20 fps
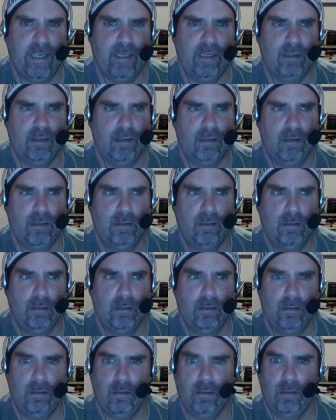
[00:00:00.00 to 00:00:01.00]
I'm
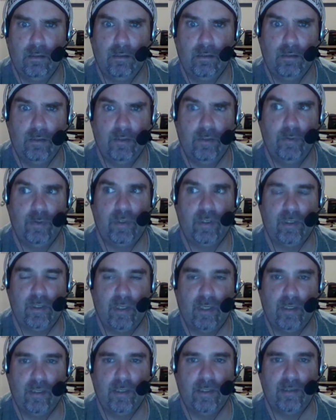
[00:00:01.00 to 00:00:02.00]
Head.
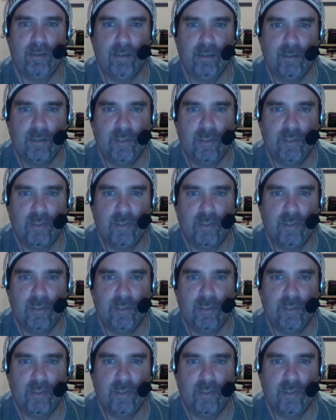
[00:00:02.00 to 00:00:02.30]
You,